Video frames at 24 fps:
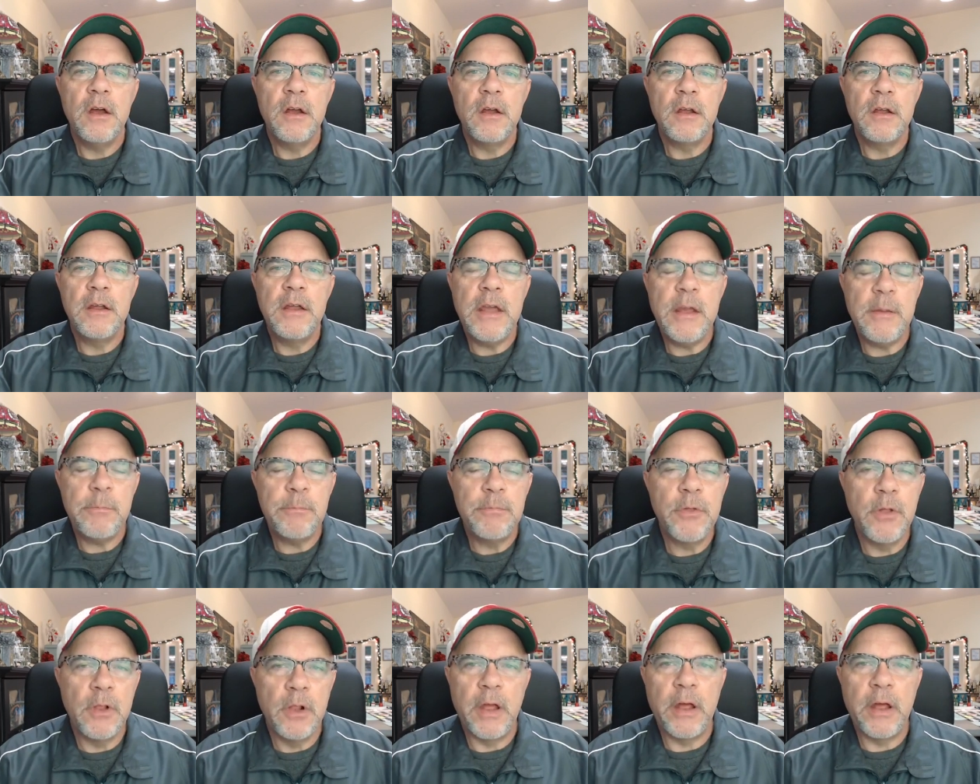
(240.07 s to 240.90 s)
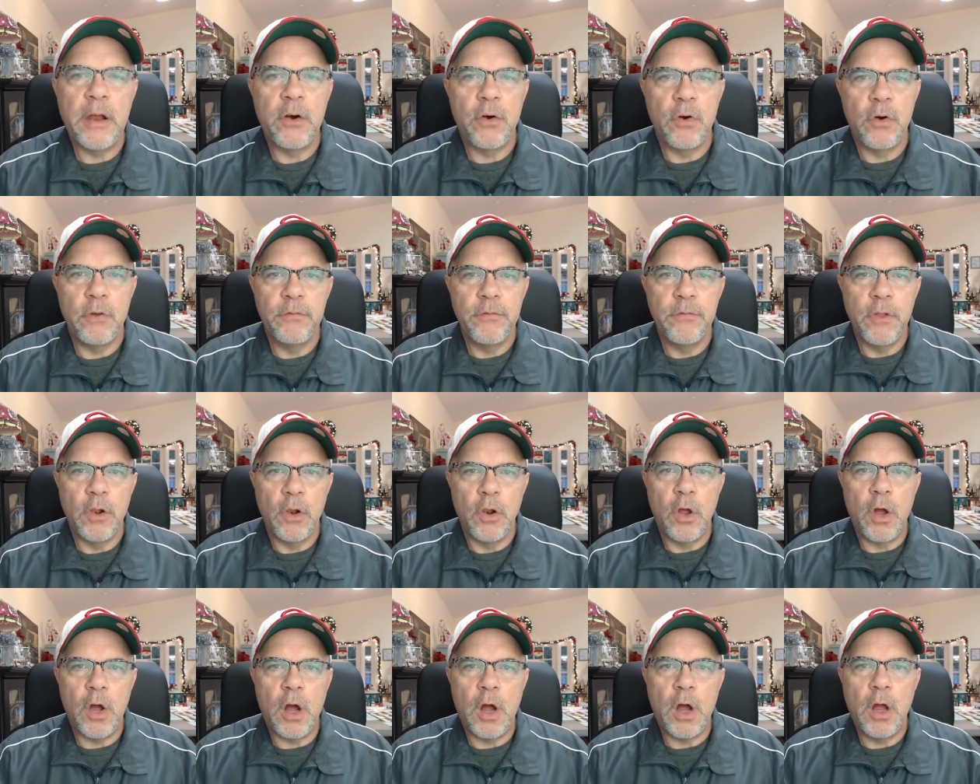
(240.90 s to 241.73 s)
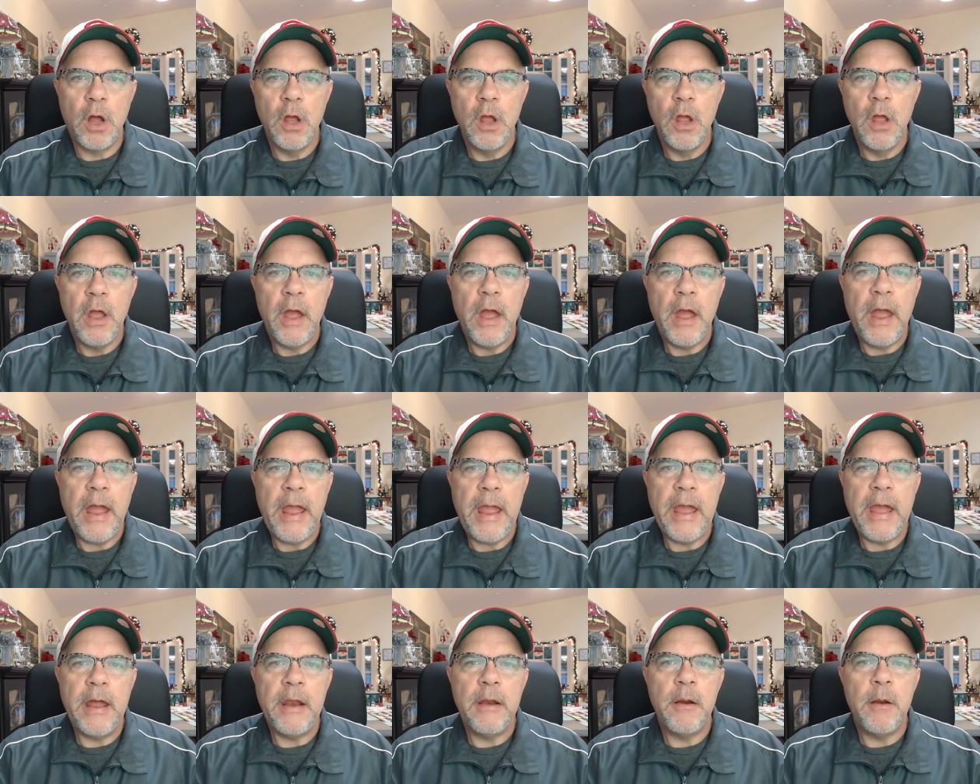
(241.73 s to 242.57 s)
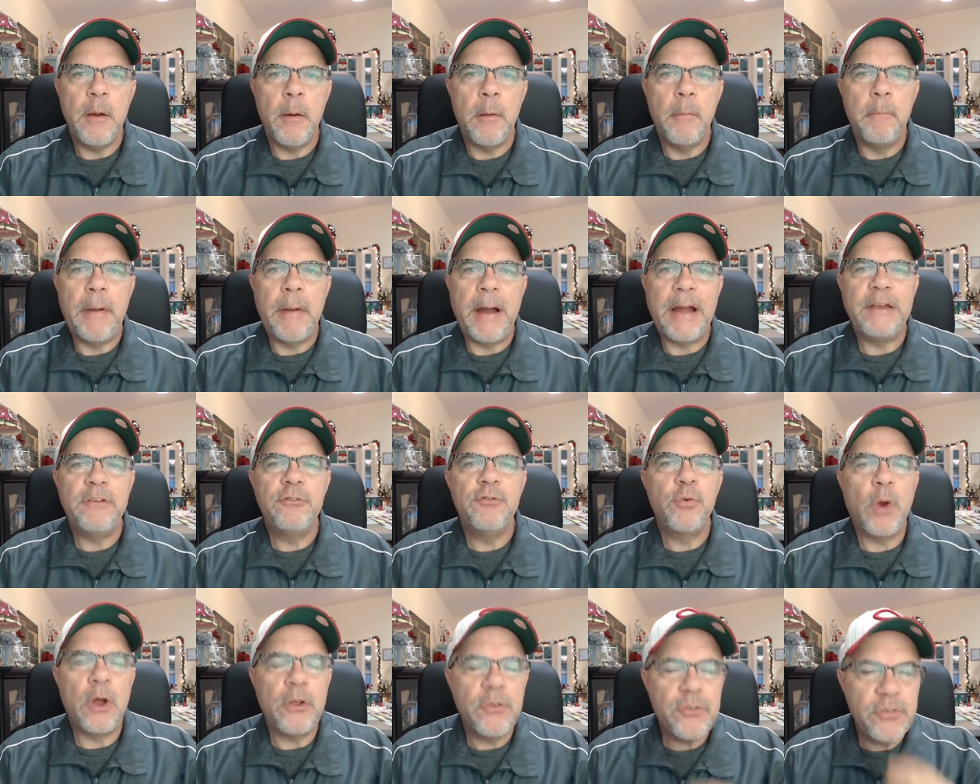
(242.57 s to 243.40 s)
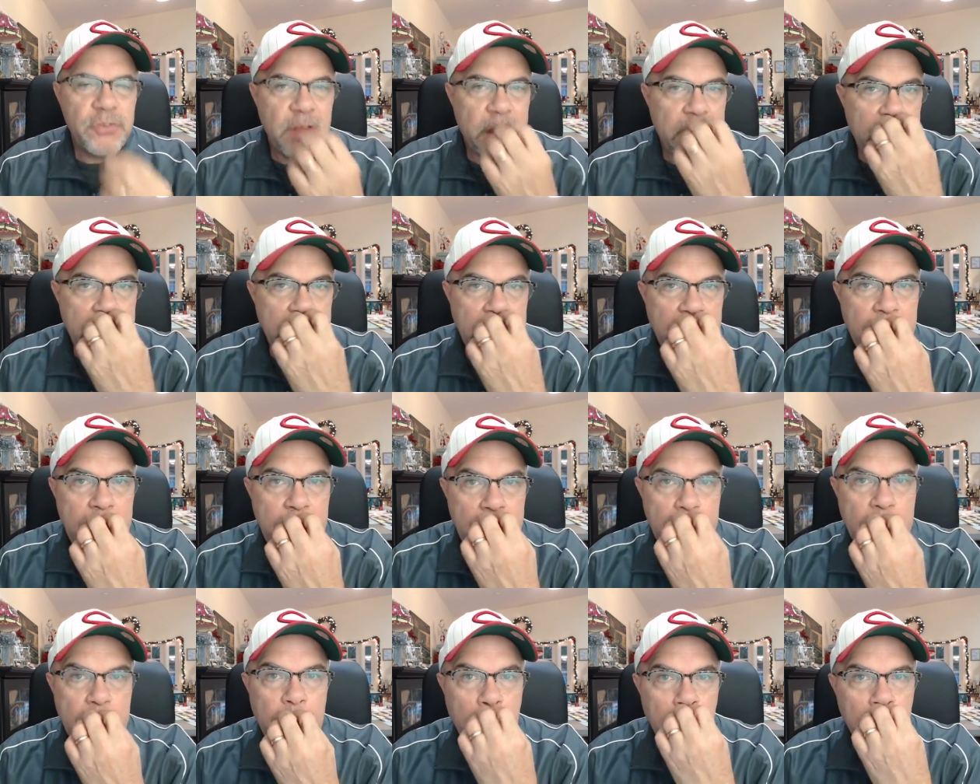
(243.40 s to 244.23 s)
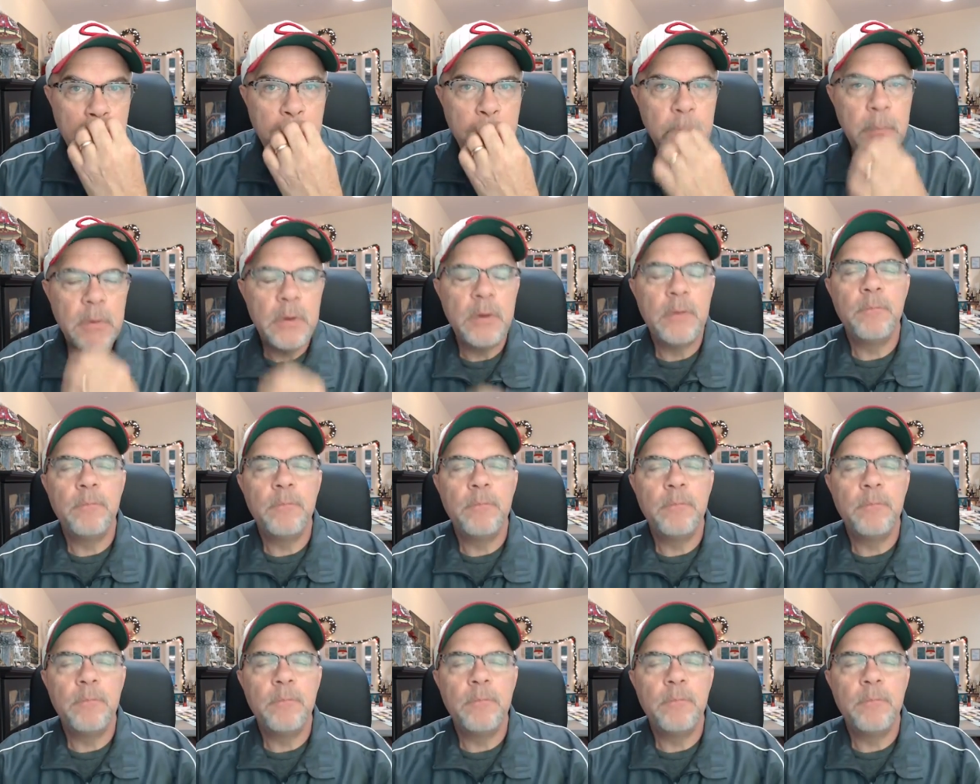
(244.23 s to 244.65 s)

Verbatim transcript: keep the letter of the law, and by trusting in Him,